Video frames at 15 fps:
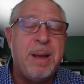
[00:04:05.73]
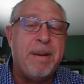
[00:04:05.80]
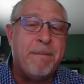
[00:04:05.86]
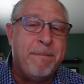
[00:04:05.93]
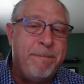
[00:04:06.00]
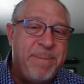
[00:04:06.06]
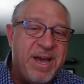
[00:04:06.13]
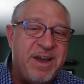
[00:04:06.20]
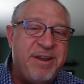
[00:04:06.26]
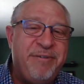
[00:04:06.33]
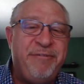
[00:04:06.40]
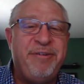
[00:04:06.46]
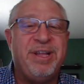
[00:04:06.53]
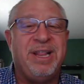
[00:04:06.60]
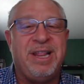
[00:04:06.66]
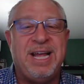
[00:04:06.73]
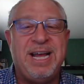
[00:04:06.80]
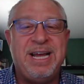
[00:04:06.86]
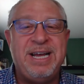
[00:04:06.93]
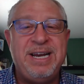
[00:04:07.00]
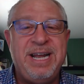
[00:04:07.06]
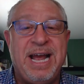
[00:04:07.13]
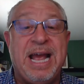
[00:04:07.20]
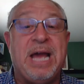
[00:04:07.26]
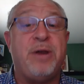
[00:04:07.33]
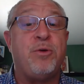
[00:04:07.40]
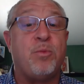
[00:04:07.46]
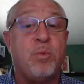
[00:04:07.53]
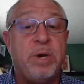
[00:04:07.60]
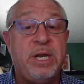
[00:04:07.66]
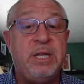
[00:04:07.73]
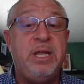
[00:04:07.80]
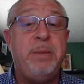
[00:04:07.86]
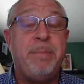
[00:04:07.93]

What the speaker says: benefit led and really